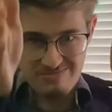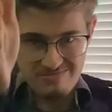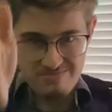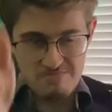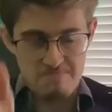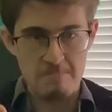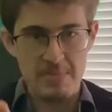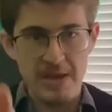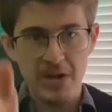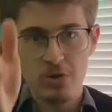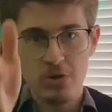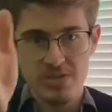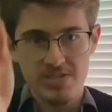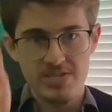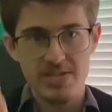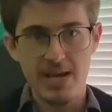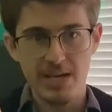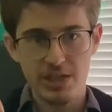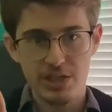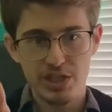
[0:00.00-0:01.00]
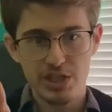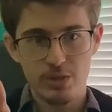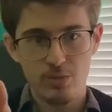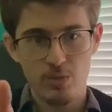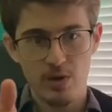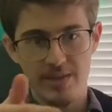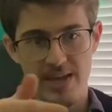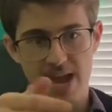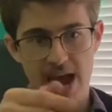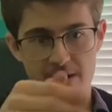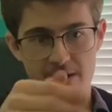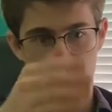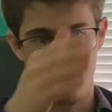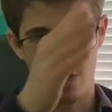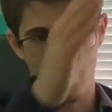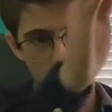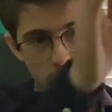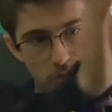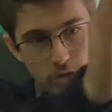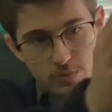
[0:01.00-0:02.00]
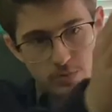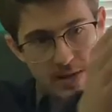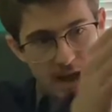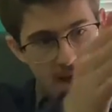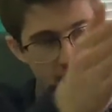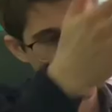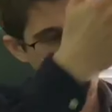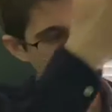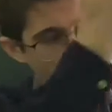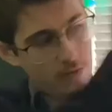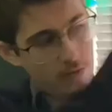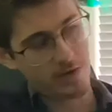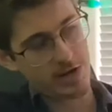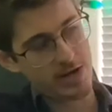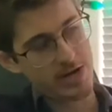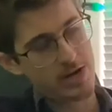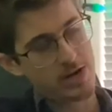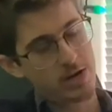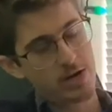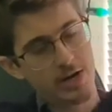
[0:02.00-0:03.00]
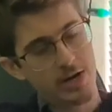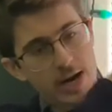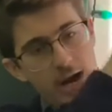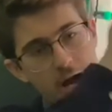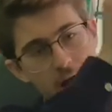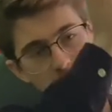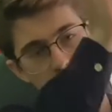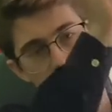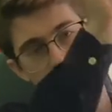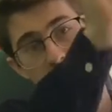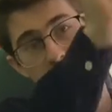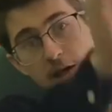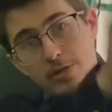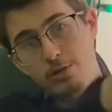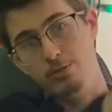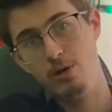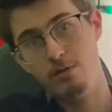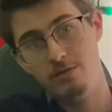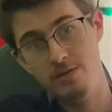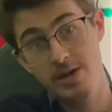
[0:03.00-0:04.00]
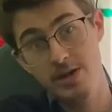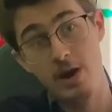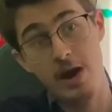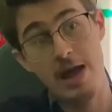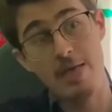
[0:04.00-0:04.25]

middle section where they have a girls' bathroom over here, a guys' bathroom over there.